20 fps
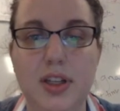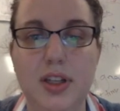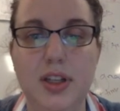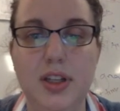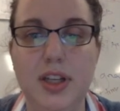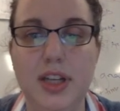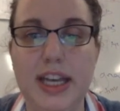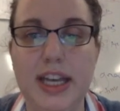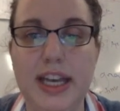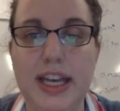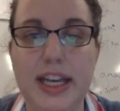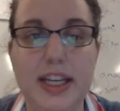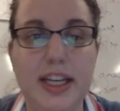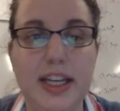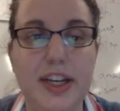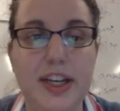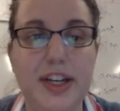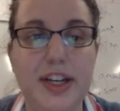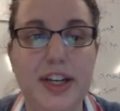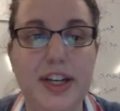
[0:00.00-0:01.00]
And
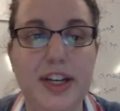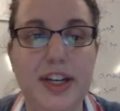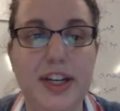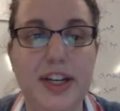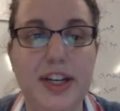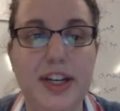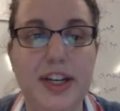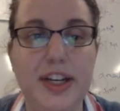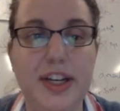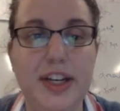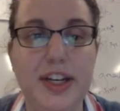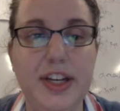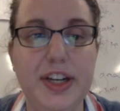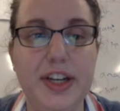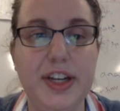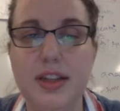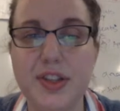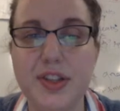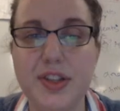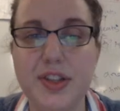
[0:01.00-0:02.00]
here, these
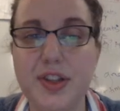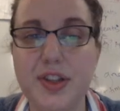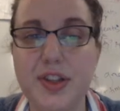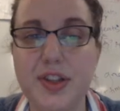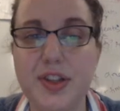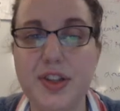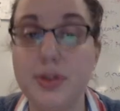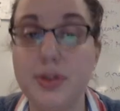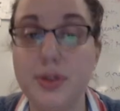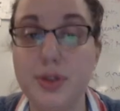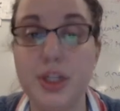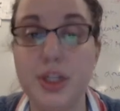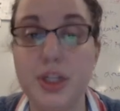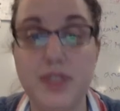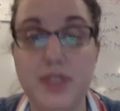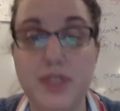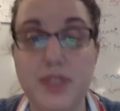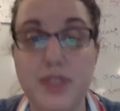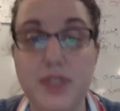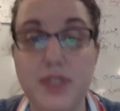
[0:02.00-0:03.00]
are the things you should have
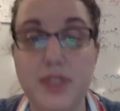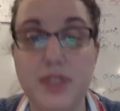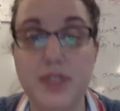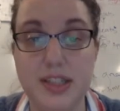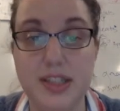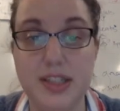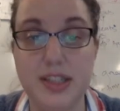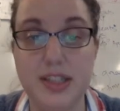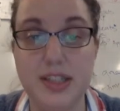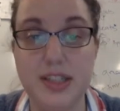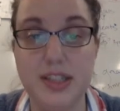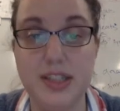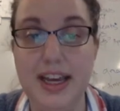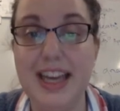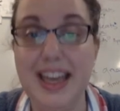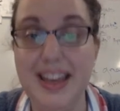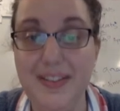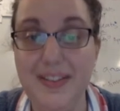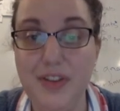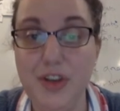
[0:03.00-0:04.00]
done today.
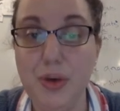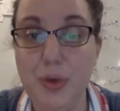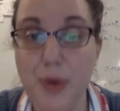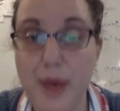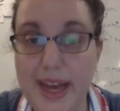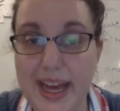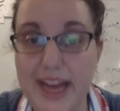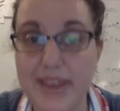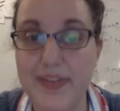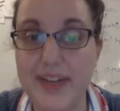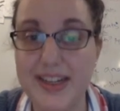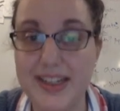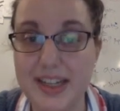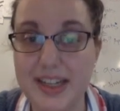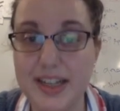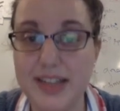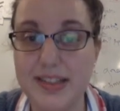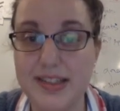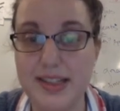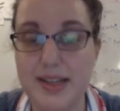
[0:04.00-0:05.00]
If you haven't
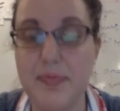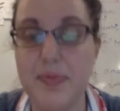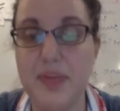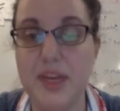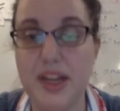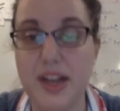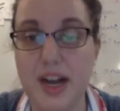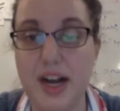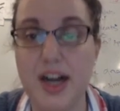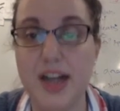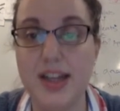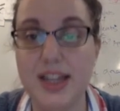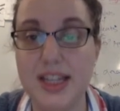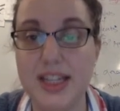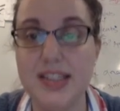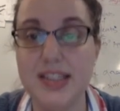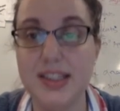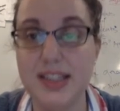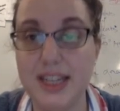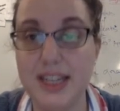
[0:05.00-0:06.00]
done something on
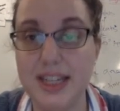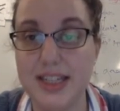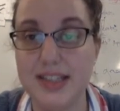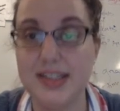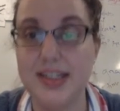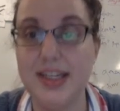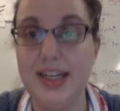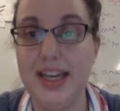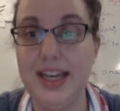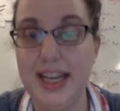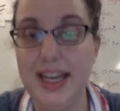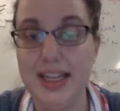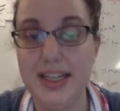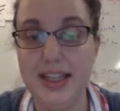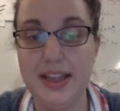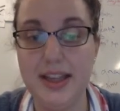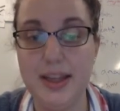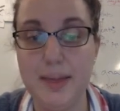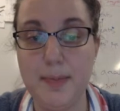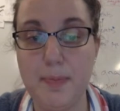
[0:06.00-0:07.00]
this list, hit
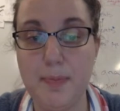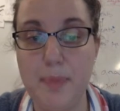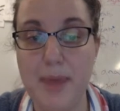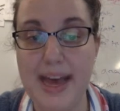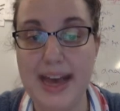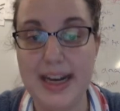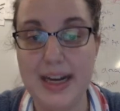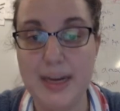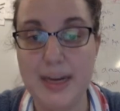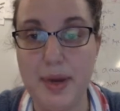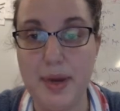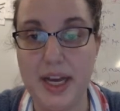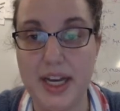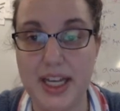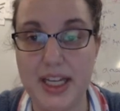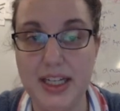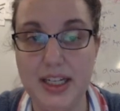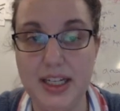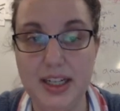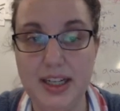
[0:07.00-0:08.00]
the back
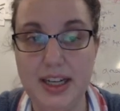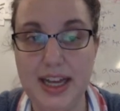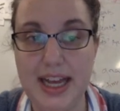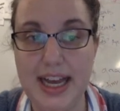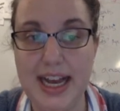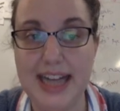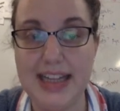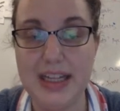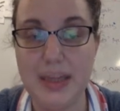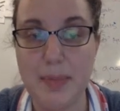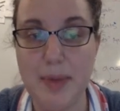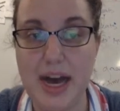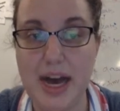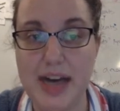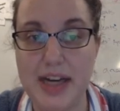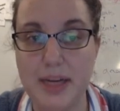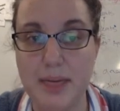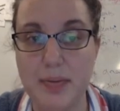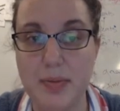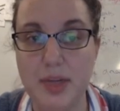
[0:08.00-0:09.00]
button at the
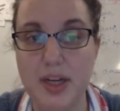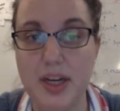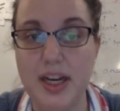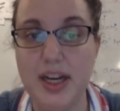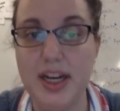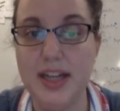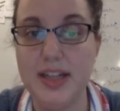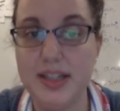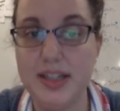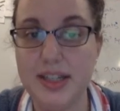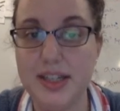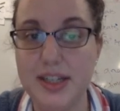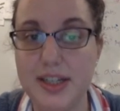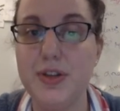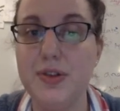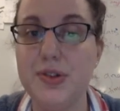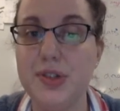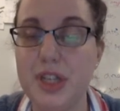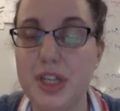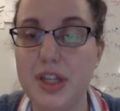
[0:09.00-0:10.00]
bottom until
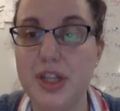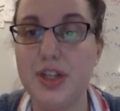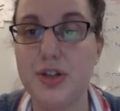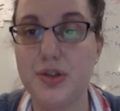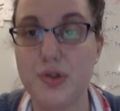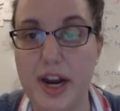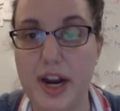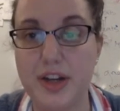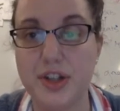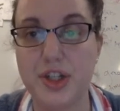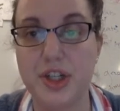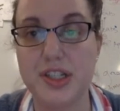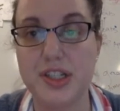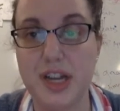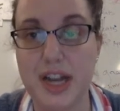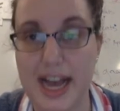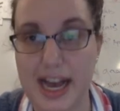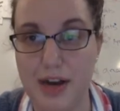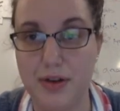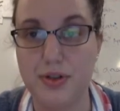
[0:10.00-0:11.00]
you see the directions on
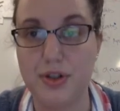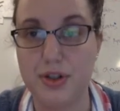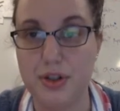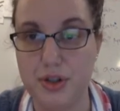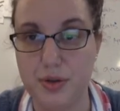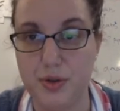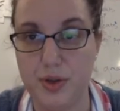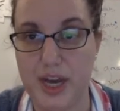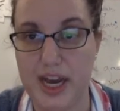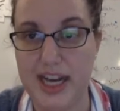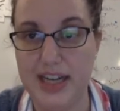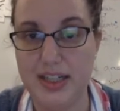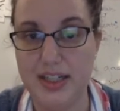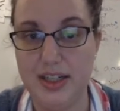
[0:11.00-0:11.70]
how to do that.